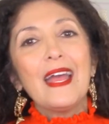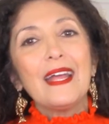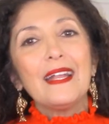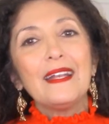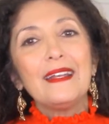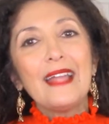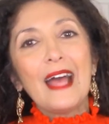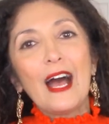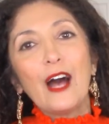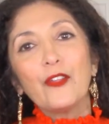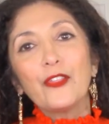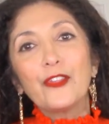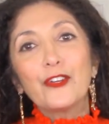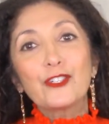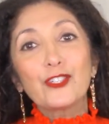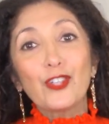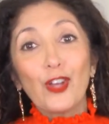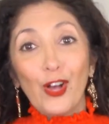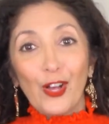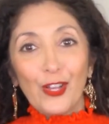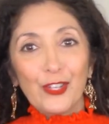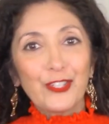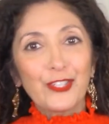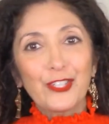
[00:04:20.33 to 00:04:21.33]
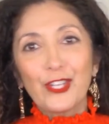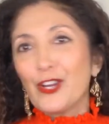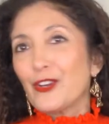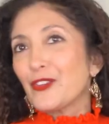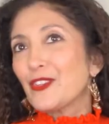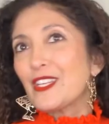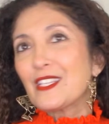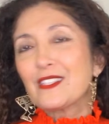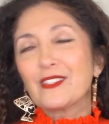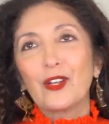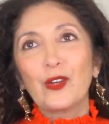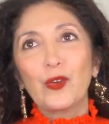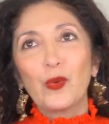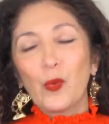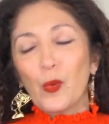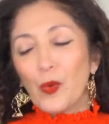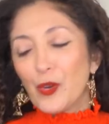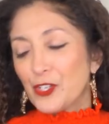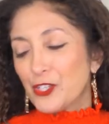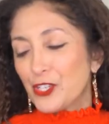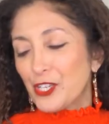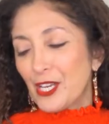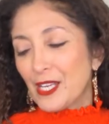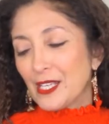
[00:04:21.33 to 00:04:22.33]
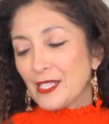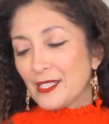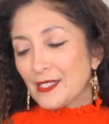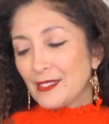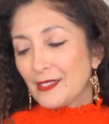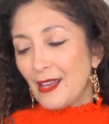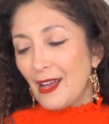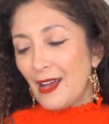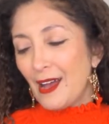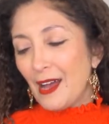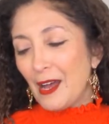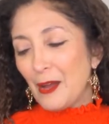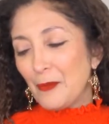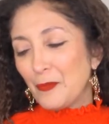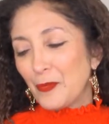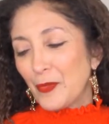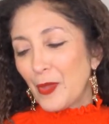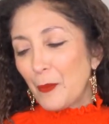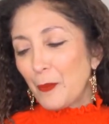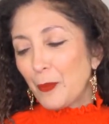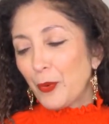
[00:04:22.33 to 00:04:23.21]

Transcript: Now there's also this gorgeous um,